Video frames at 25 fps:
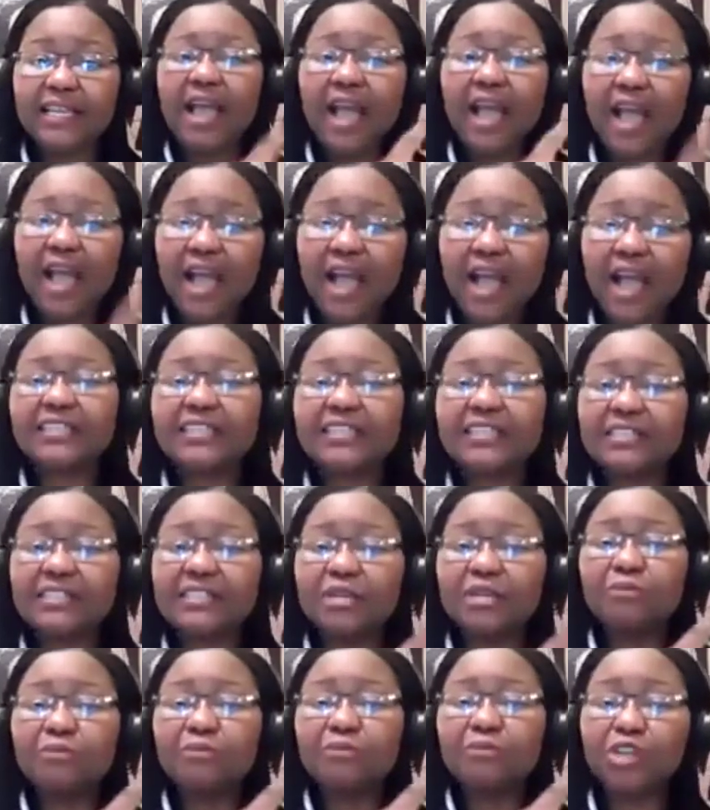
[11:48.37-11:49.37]
And
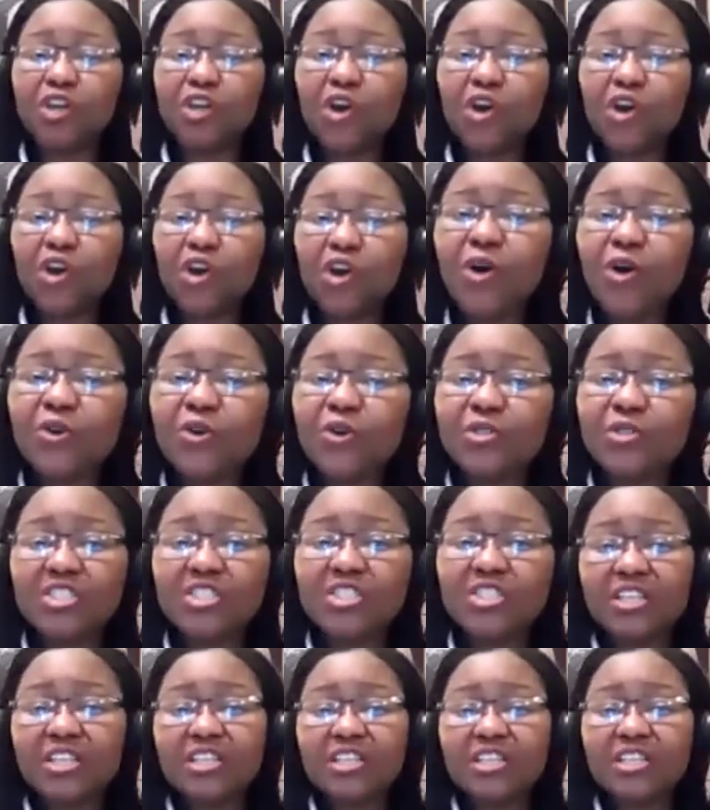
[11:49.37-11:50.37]
because
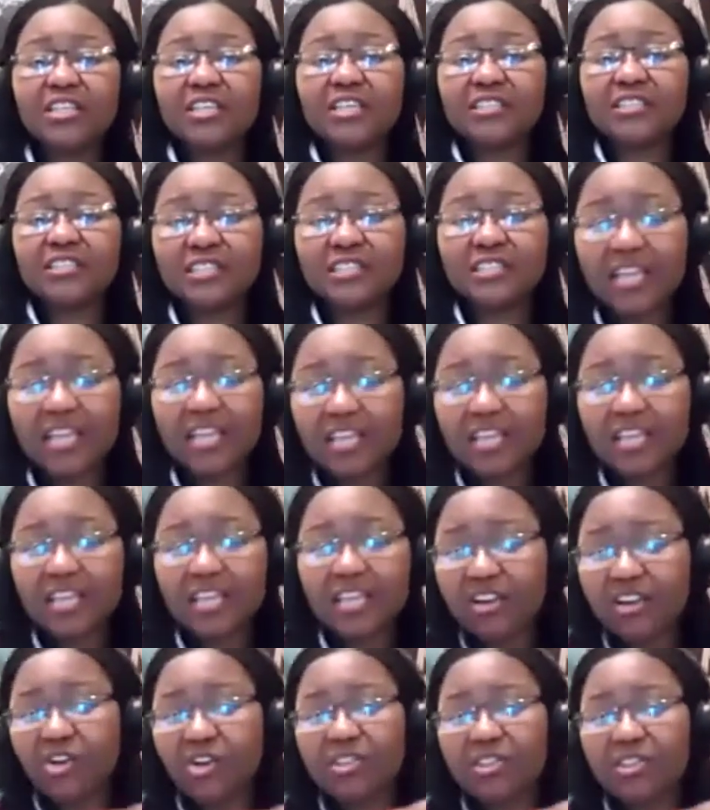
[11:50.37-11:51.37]
they still
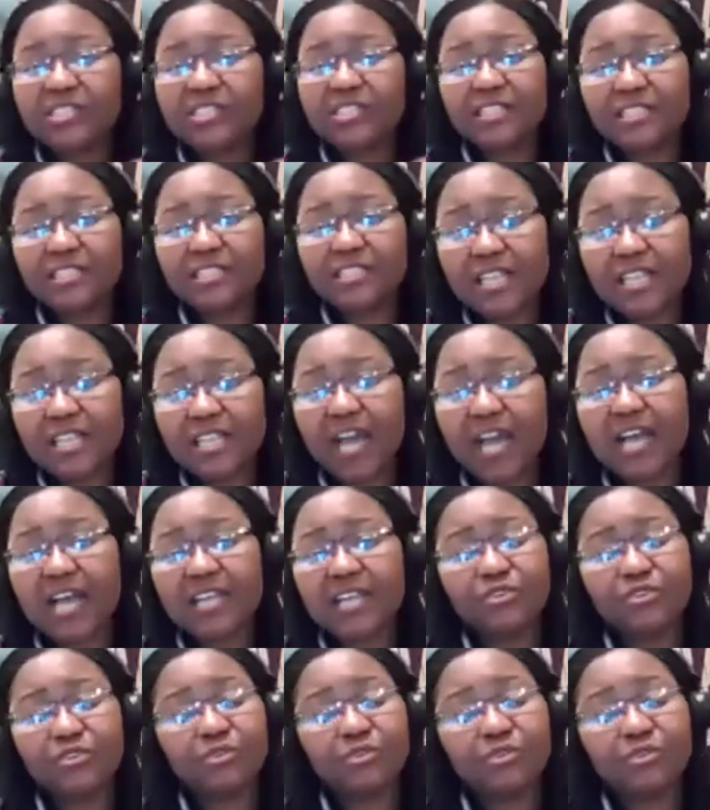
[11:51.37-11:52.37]
constantly
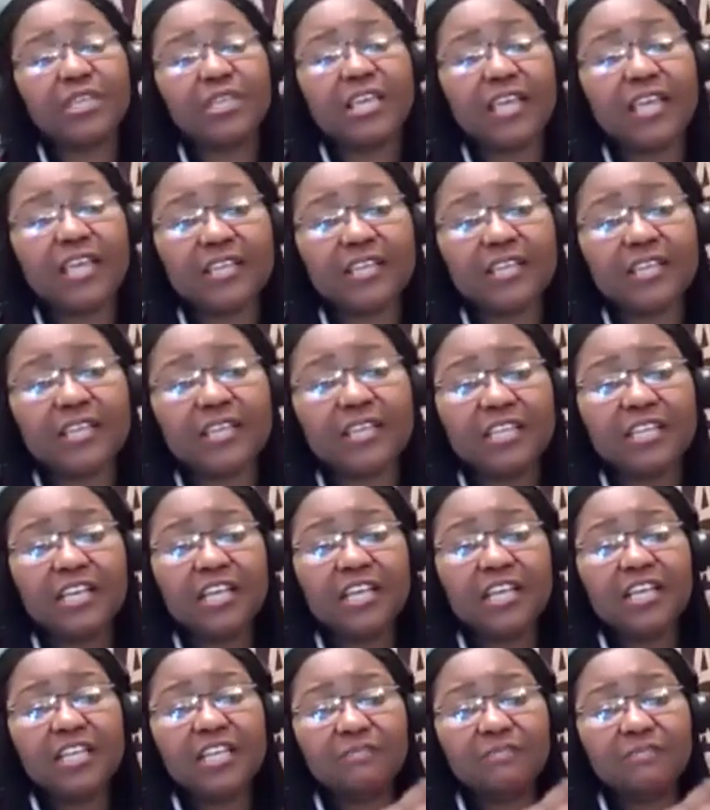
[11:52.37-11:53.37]
unrepaired,
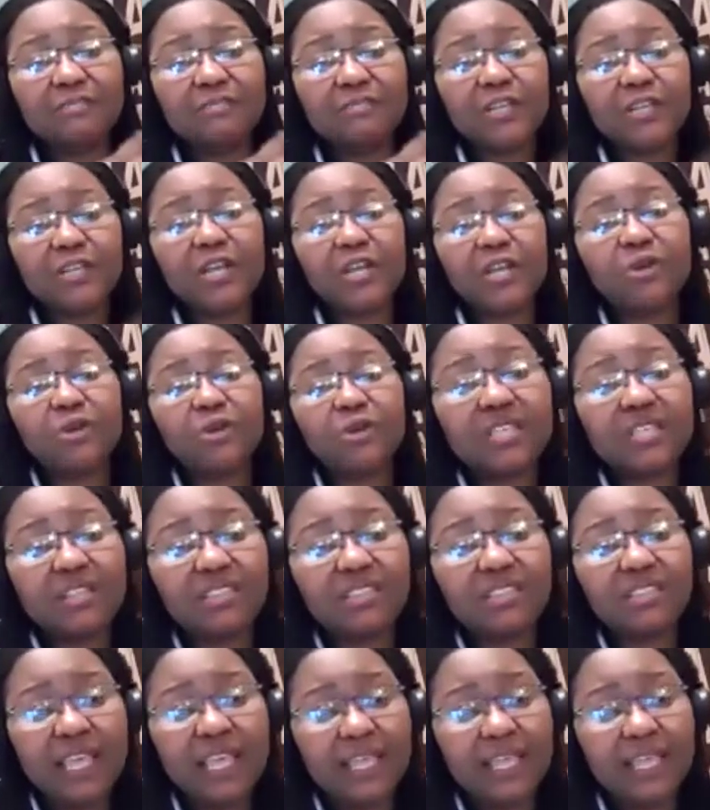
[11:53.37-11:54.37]
it becomes a
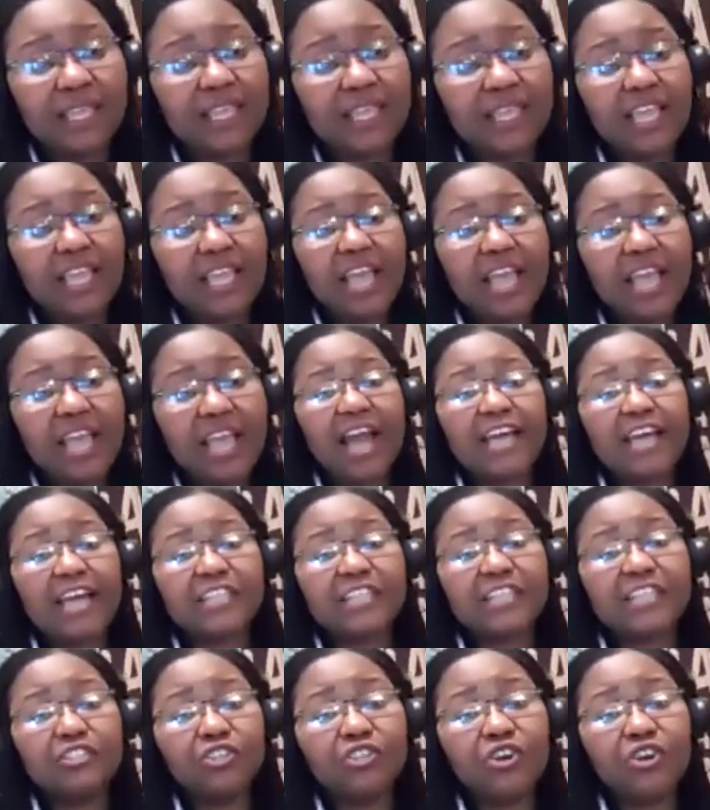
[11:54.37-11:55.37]
thing.
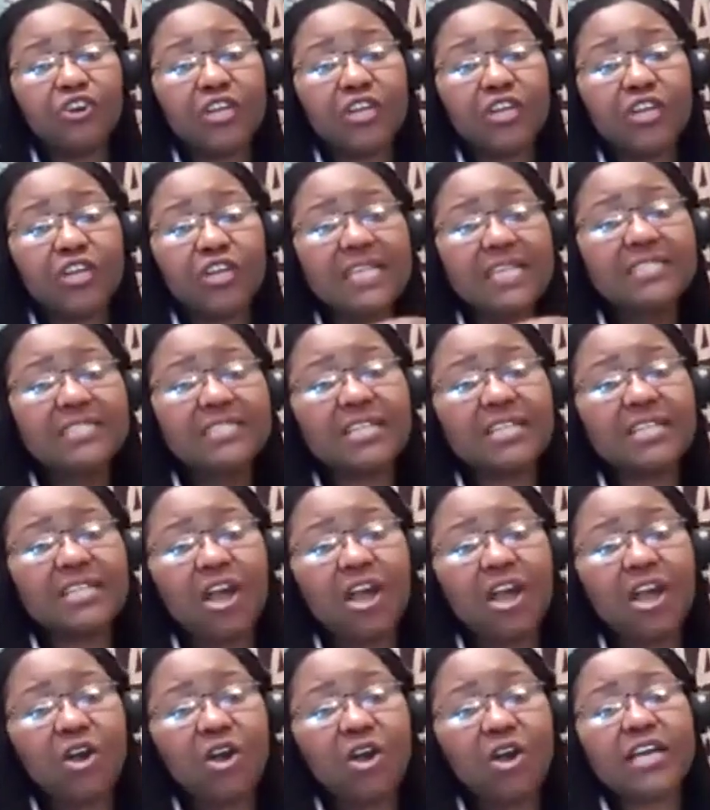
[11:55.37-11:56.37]
And your
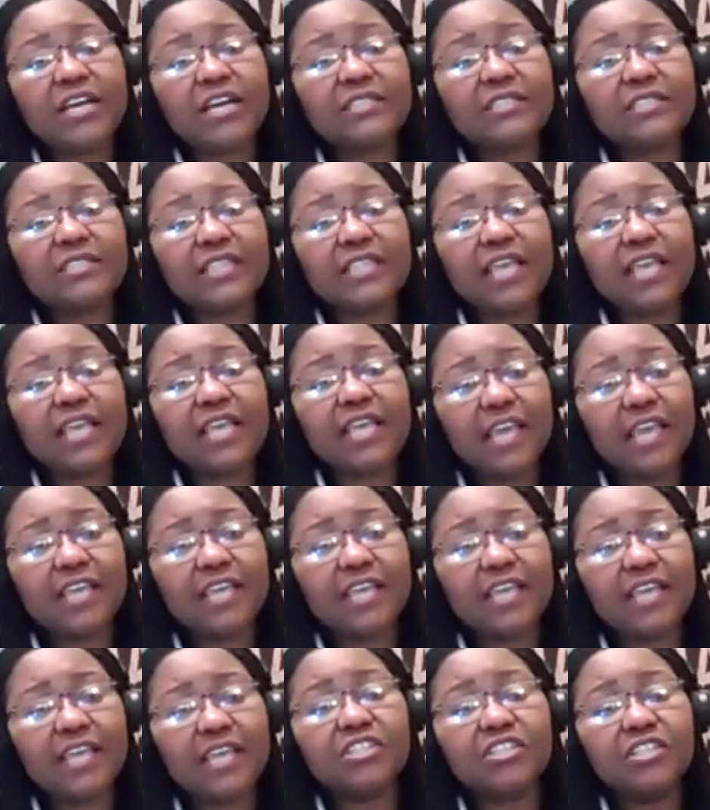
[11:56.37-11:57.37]
internal organs
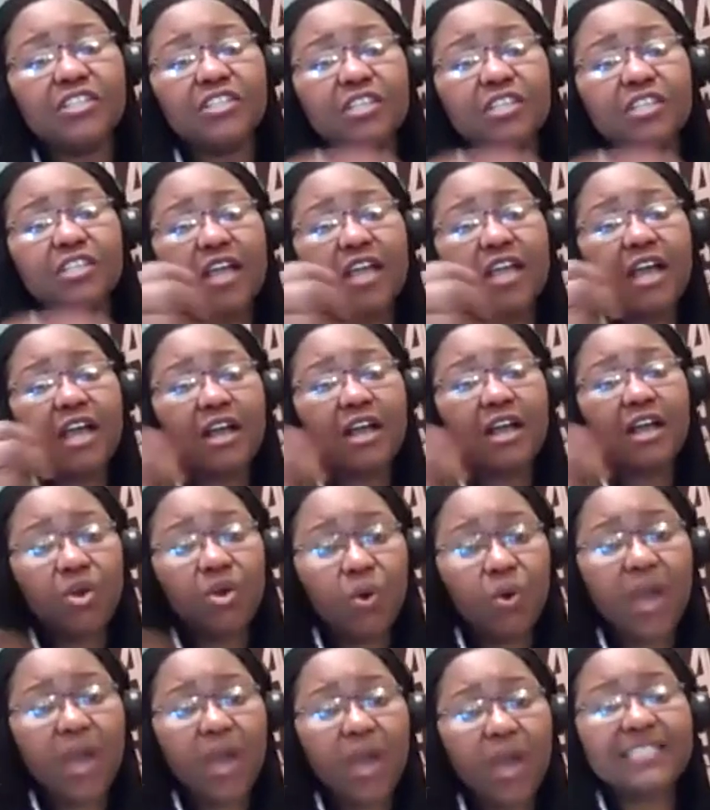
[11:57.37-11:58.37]
age
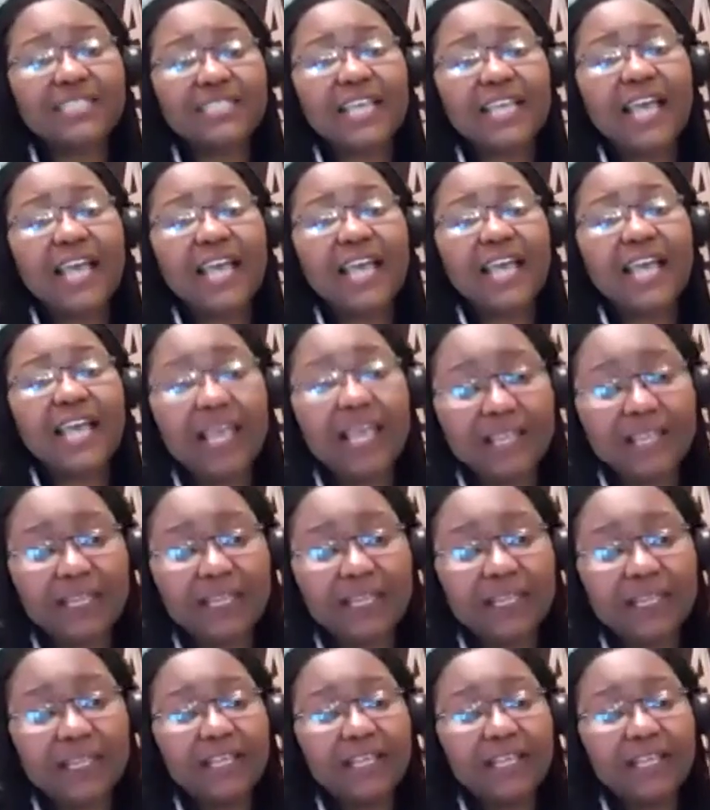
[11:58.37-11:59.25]
quite early.